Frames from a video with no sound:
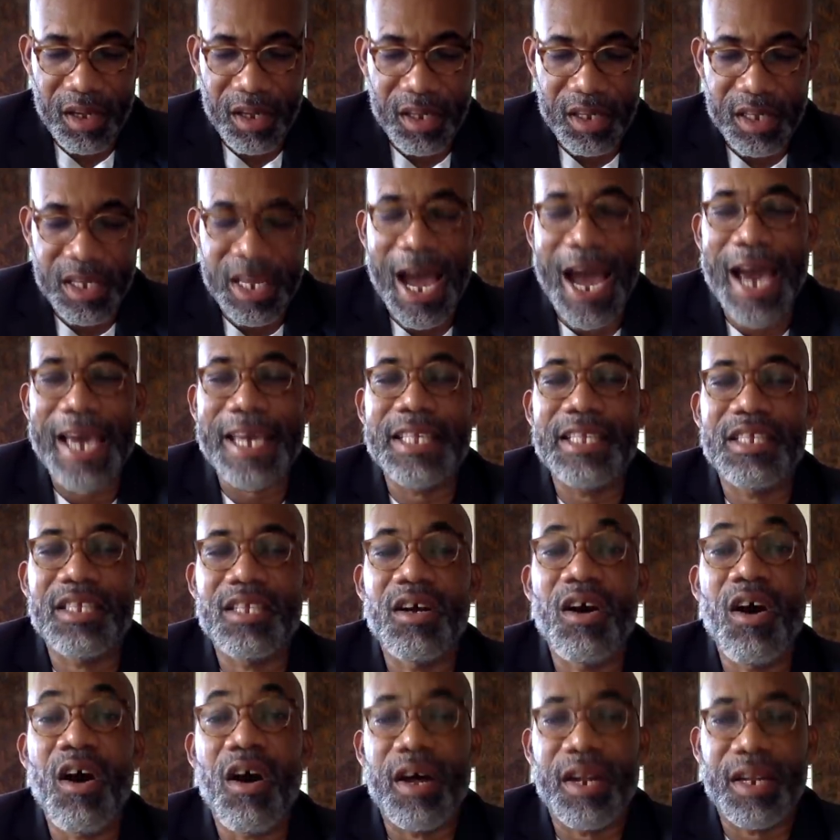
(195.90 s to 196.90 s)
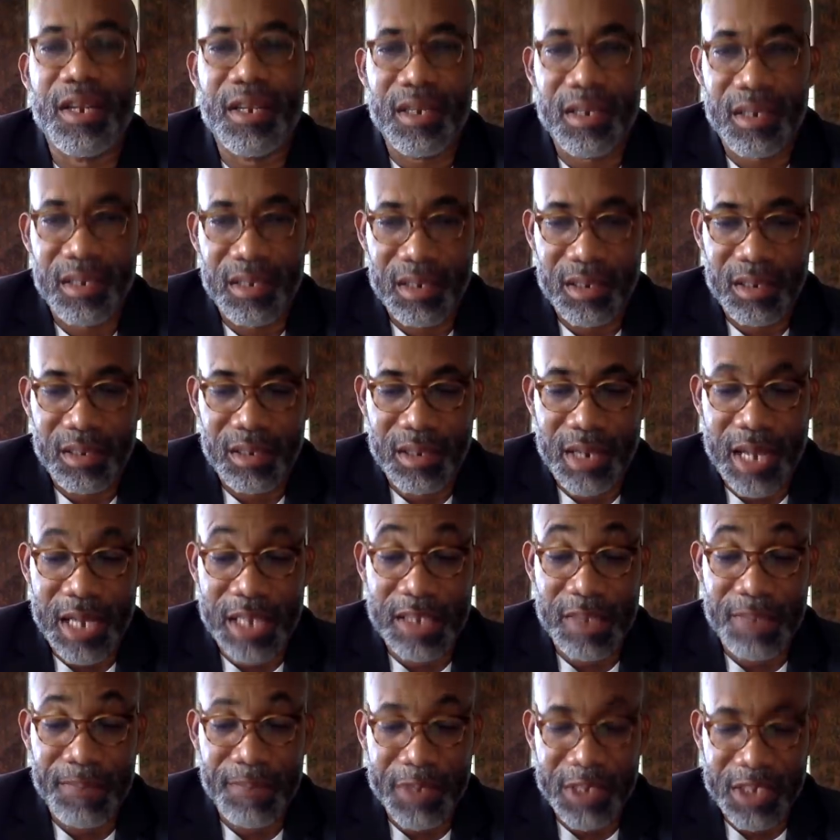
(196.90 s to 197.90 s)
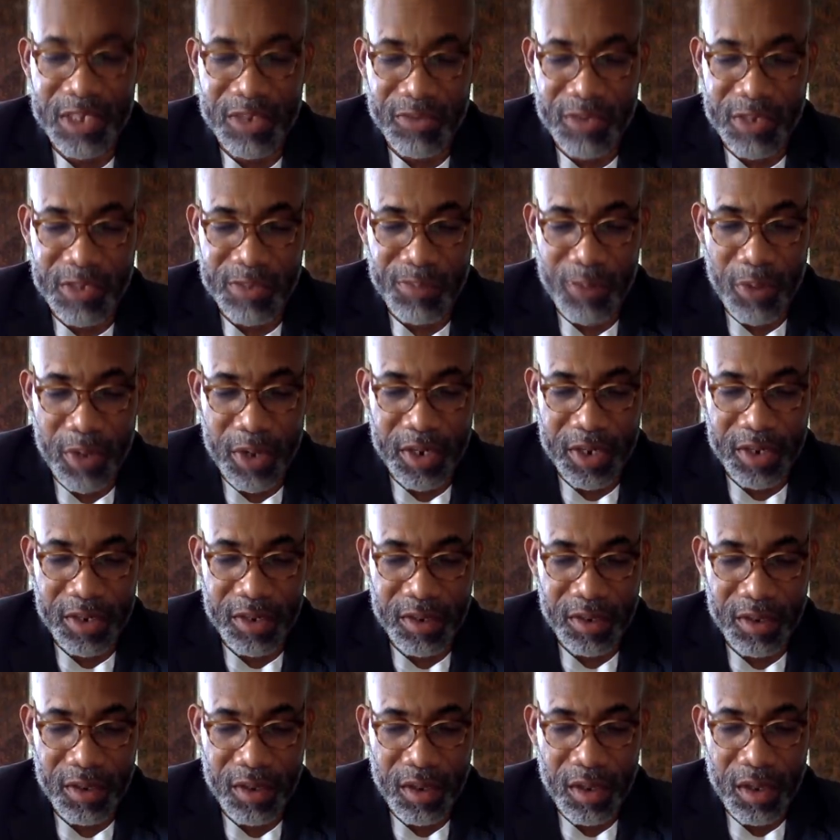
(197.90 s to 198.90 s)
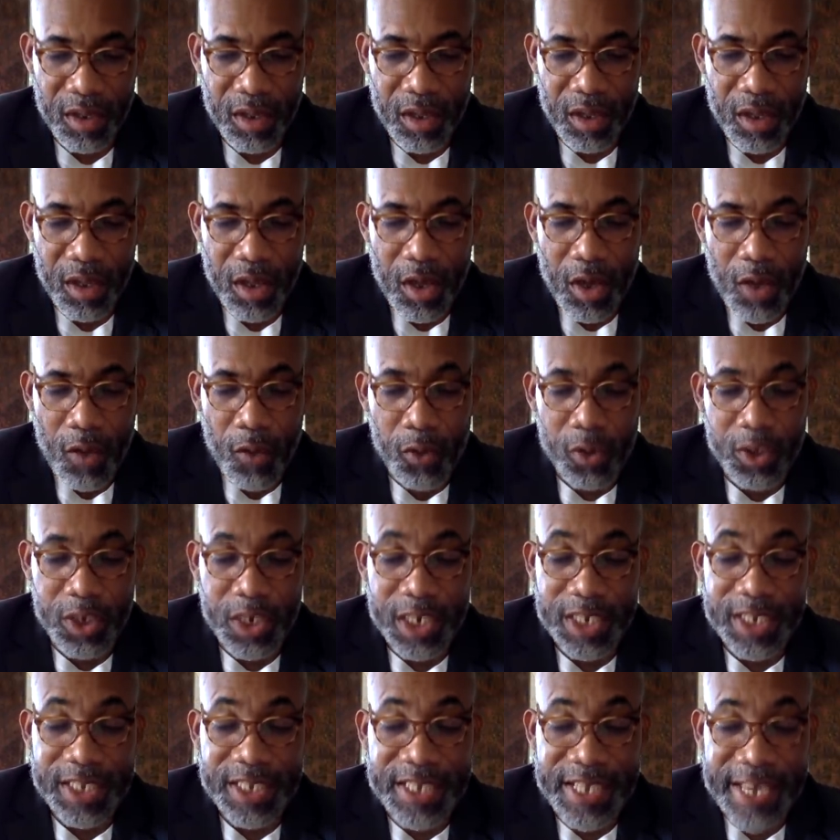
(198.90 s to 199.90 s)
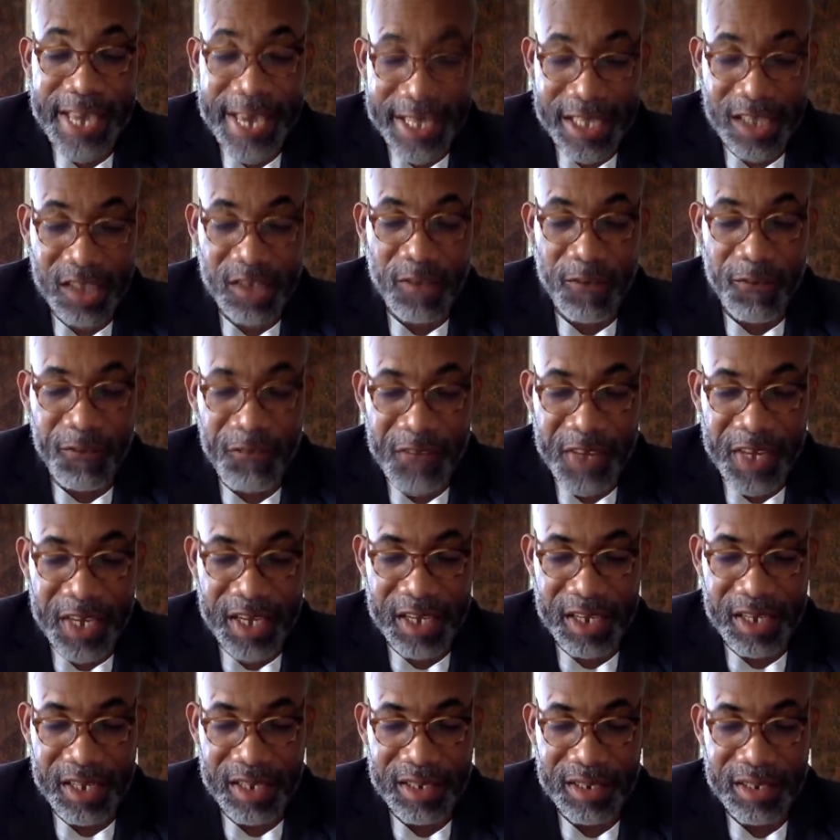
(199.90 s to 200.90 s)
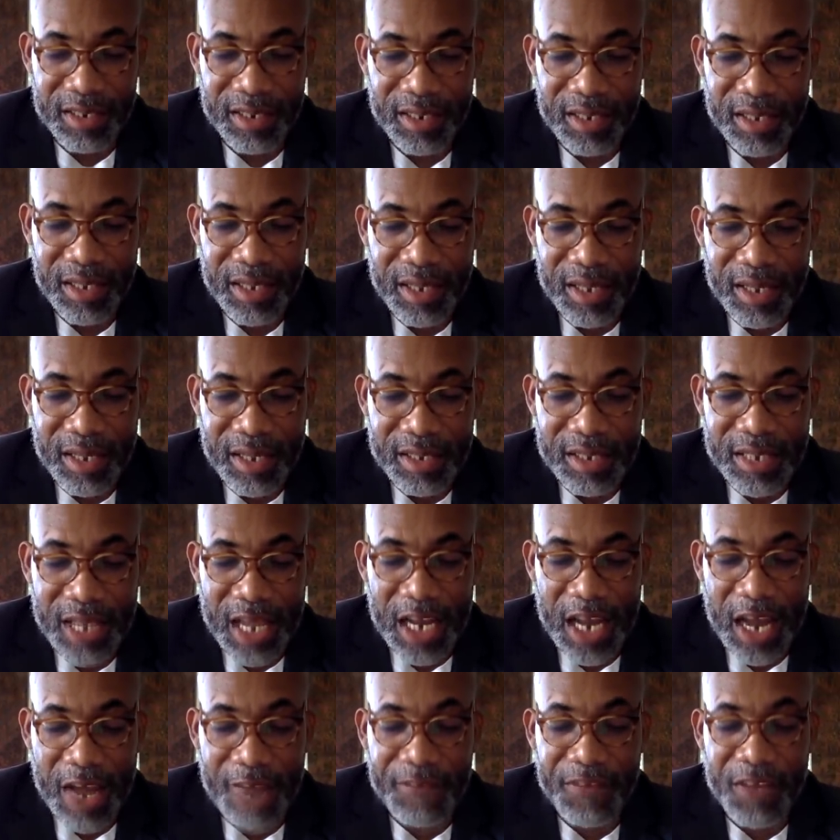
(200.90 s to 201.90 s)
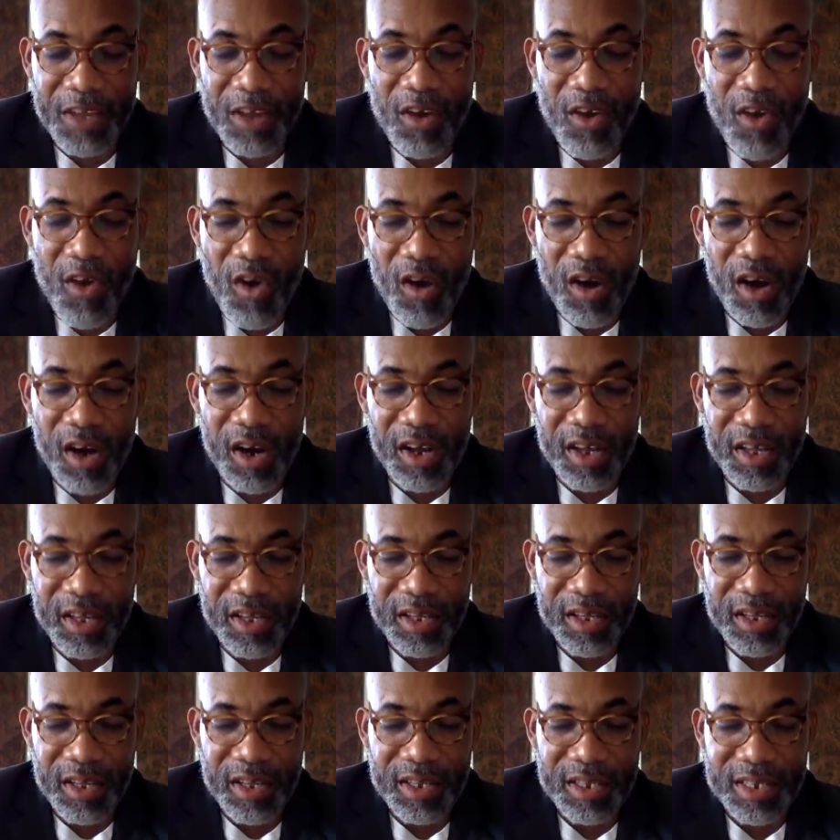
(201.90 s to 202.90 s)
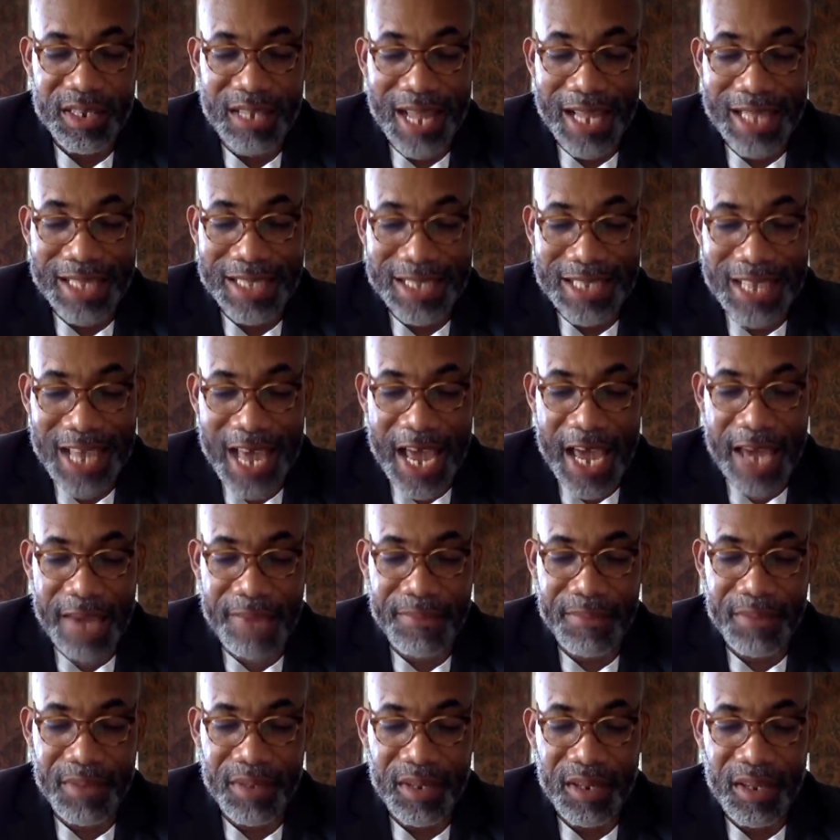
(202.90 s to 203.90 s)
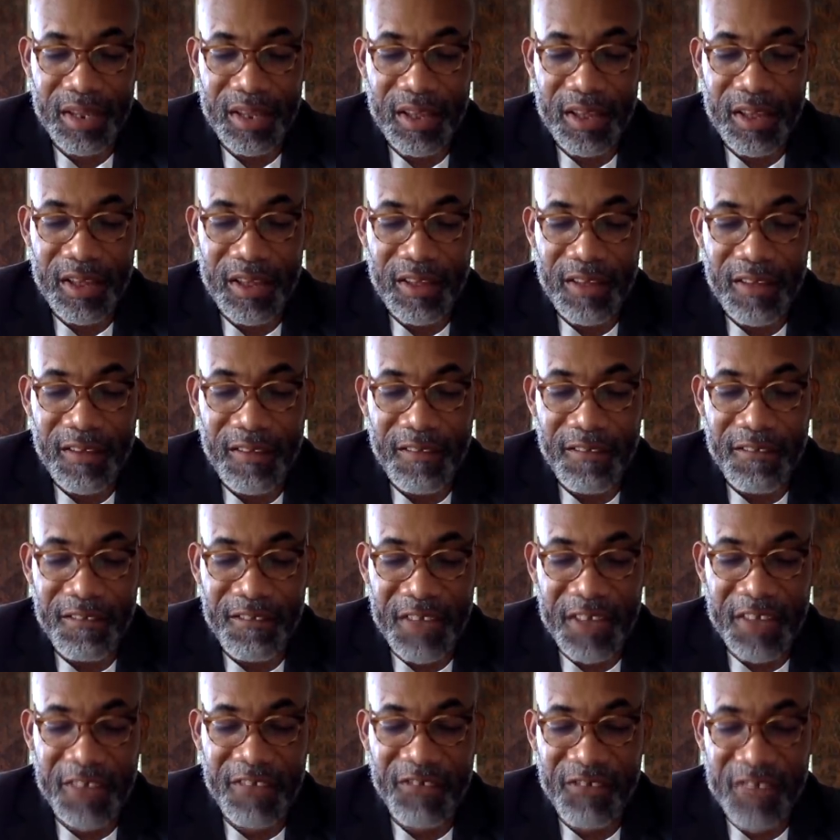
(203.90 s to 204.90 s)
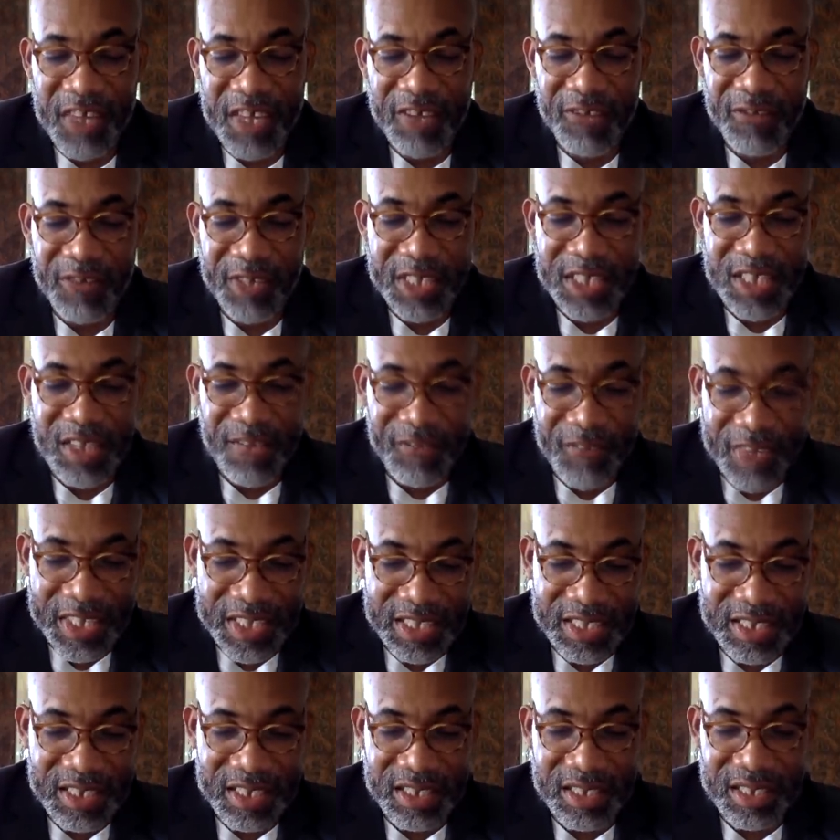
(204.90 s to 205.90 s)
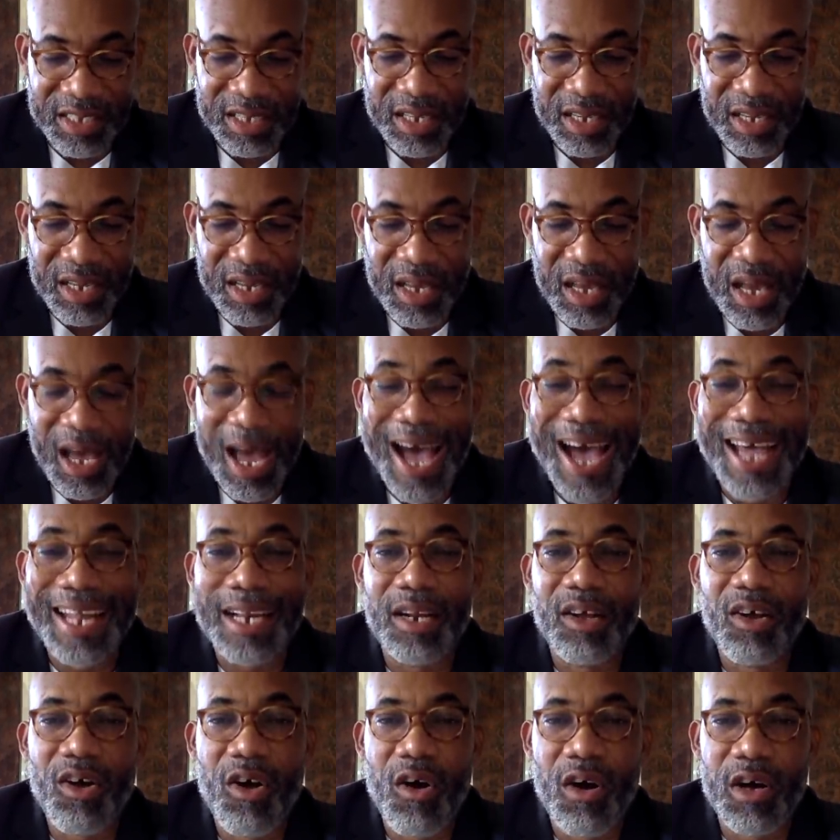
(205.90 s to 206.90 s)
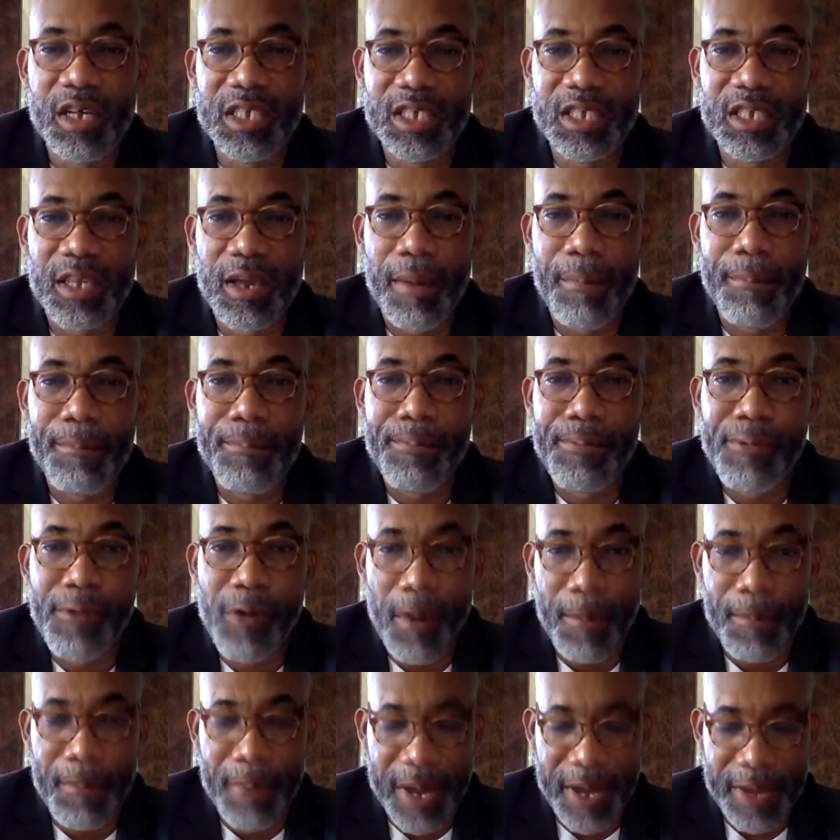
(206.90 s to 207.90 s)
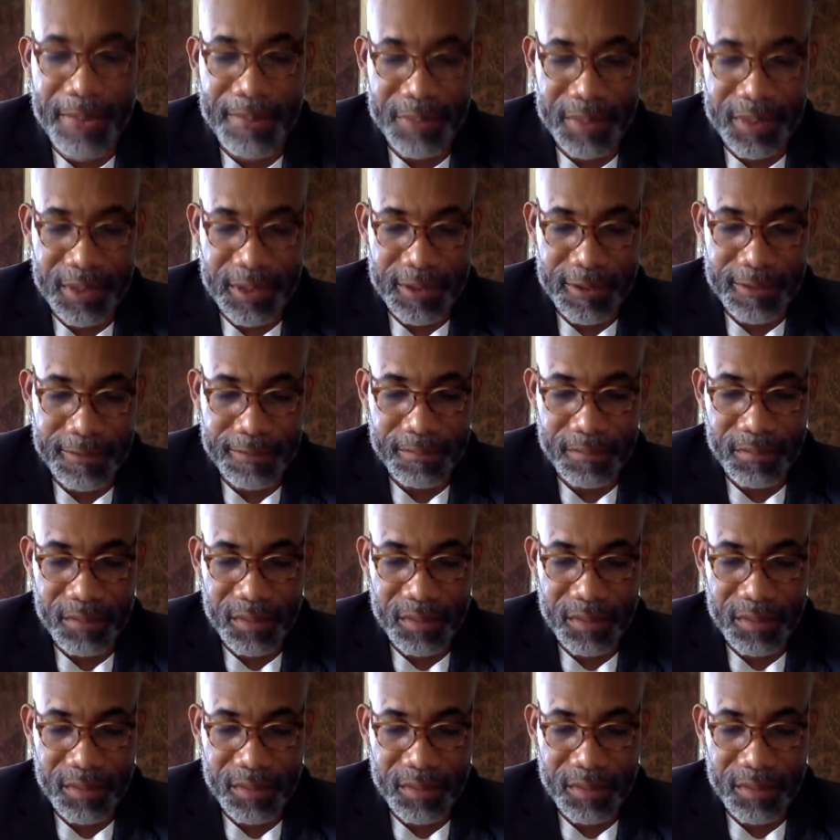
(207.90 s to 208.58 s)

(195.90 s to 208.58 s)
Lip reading: Yeah, it's gone. That's the person responding. We just hate to think that after all that time, this thing resurfaces and cause problems.